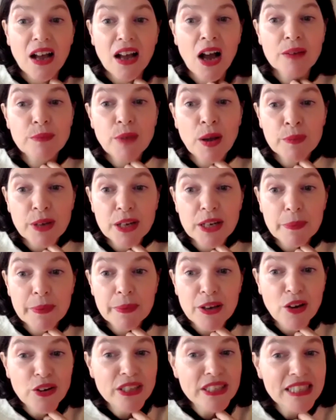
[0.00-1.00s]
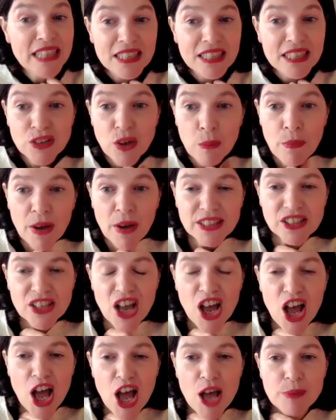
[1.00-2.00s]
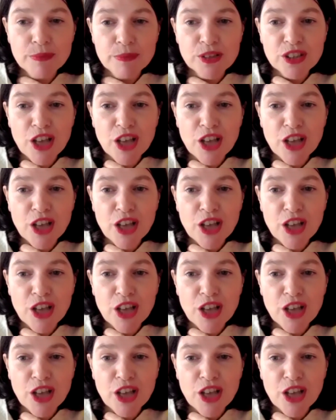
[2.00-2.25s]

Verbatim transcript: I'm, I'm going to be honest, that's not my term.